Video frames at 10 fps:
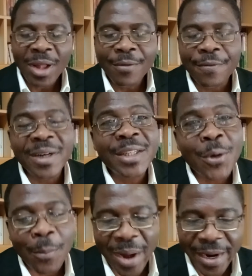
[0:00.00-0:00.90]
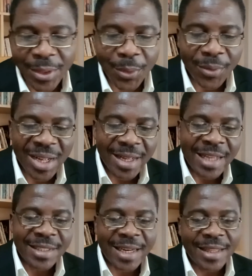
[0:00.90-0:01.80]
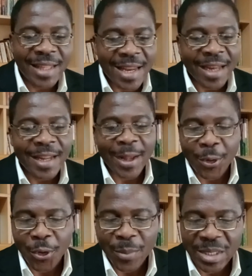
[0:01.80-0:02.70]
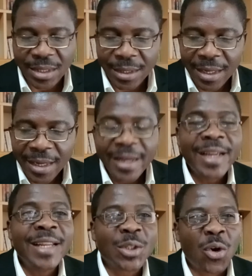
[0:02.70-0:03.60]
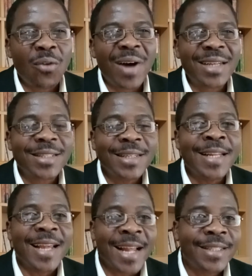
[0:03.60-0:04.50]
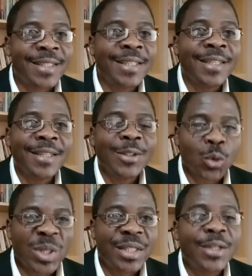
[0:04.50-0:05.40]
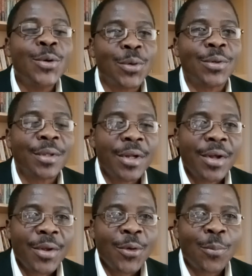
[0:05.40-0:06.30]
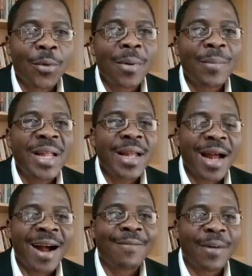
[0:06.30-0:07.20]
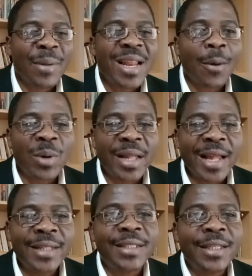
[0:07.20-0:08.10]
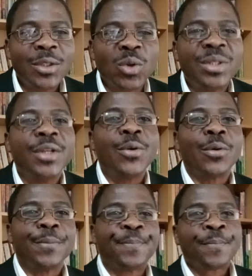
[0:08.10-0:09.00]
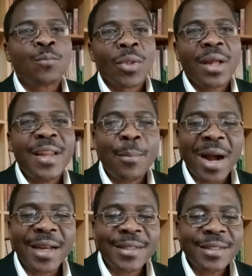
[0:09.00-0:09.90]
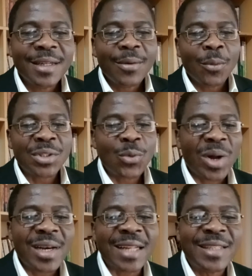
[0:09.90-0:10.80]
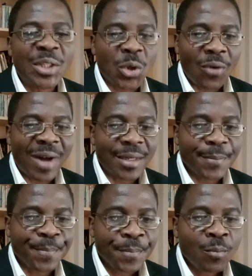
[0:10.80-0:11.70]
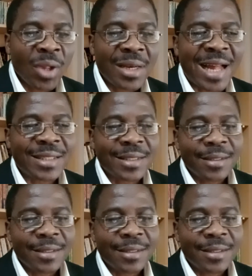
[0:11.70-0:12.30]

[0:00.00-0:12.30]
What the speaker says: Federico Pareto, is an Italian economist. He discovered the 80-20 rule. You probably are familiar with the 80-20 rule. The man was the one that discovered that